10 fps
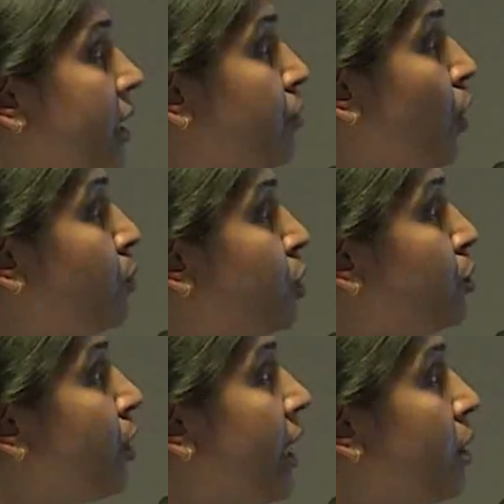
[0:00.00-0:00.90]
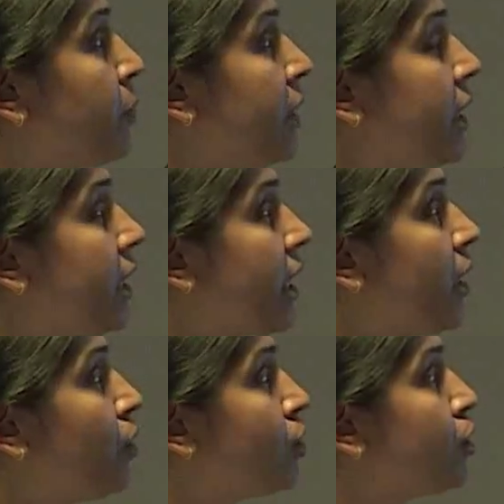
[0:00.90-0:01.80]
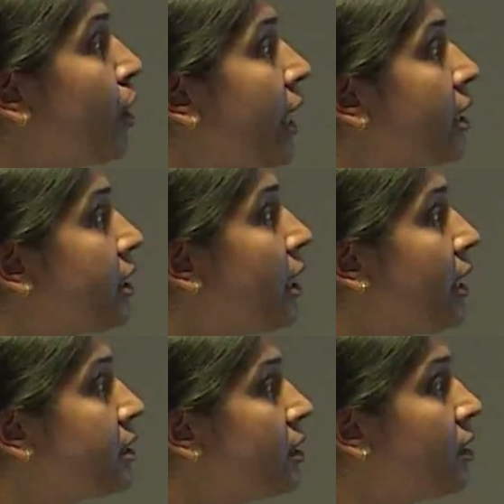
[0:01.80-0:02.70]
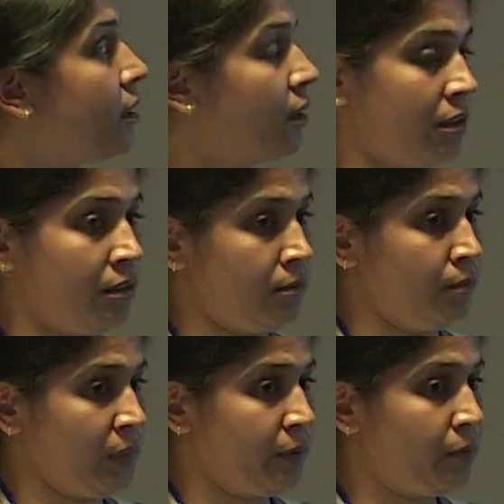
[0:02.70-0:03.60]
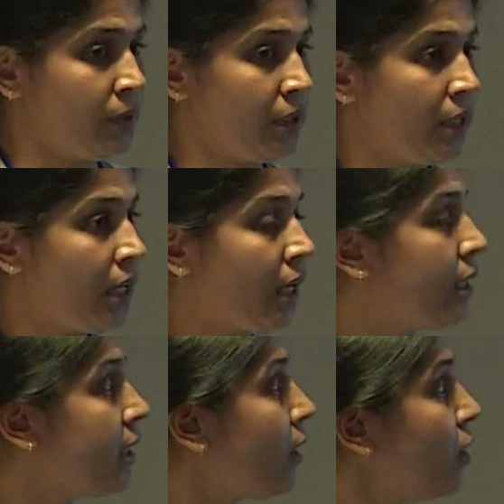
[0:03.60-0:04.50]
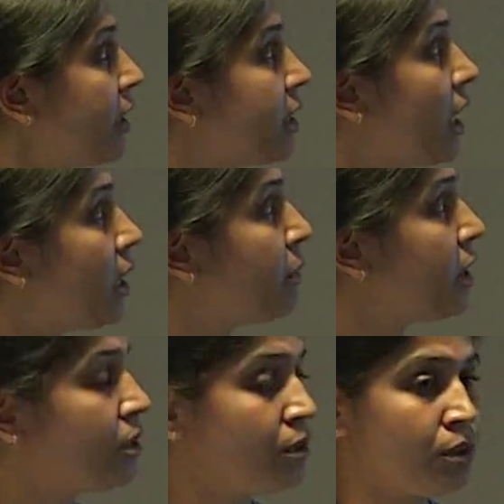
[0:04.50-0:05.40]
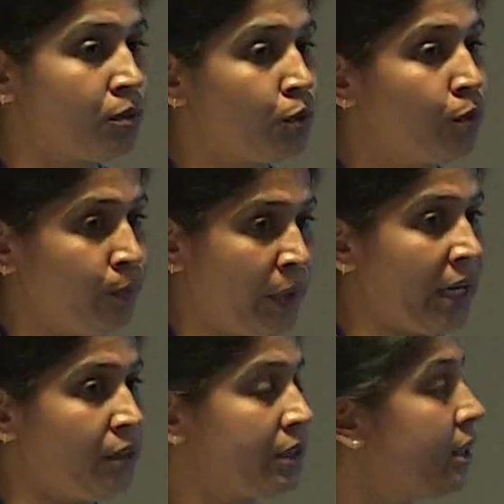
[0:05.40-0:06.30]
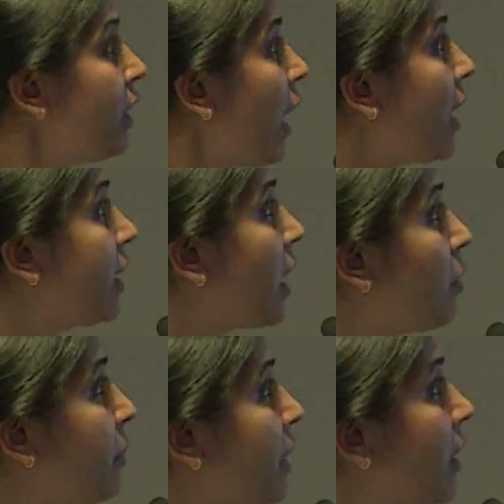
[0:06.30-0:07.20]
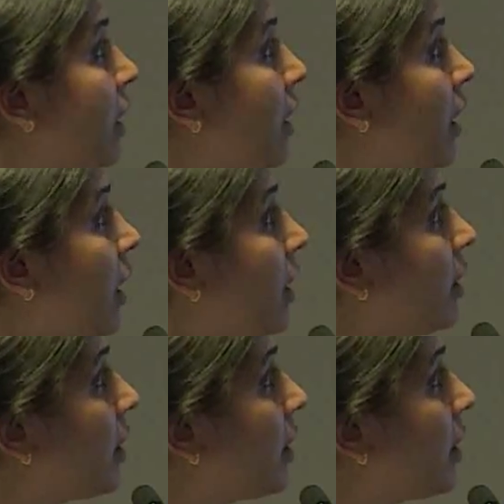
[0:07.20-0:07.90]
it forms 2 hairpin. It can also act as a regulatory elements to bind with the RDRP. And